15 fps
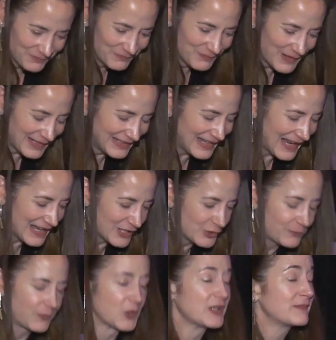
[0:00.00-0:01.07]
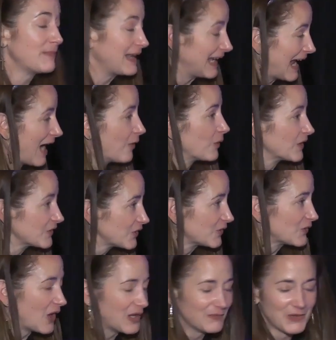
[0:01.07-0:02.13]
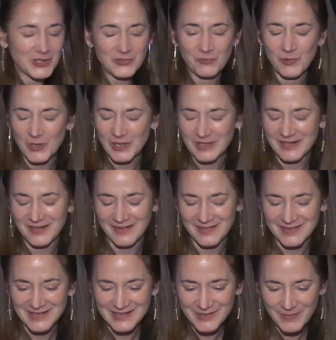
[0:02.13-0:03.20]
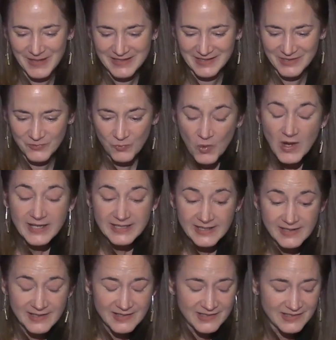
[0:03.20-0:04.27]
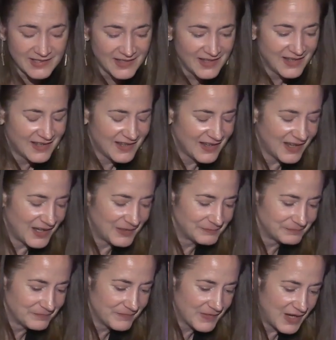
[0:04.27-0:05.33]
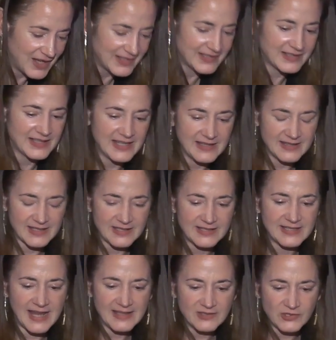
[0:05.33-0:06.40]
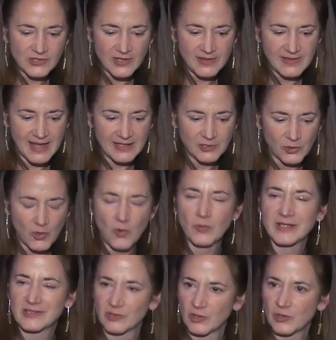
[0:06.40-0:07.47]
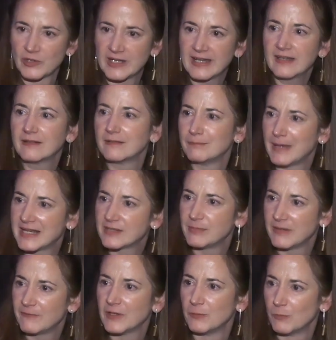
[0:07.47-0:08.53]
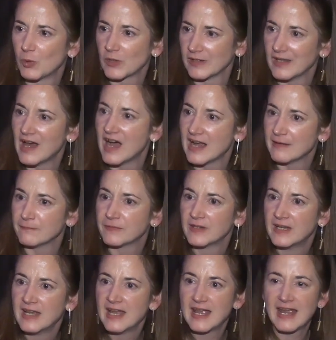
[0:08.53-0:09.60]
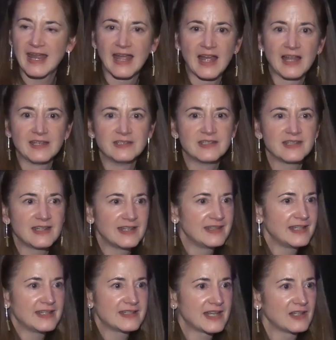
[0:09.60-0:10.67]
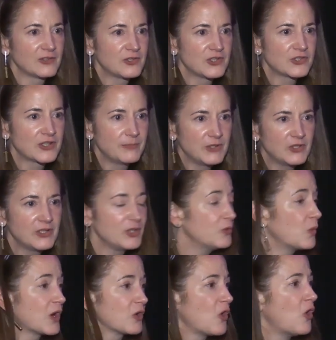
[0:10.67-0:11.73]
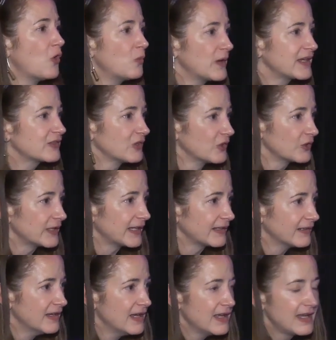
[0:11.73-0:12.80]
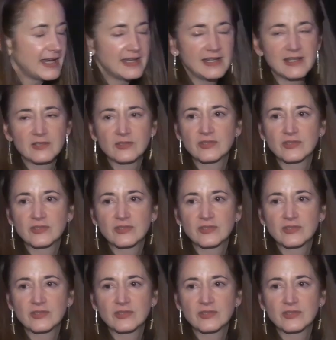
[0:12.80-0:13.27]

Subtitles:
engaged for as many hours as all of us work in these spaces. One is, honestly, this sense that you're always learning makes me feel more alive. And in the intelligence community, you are always learning. It is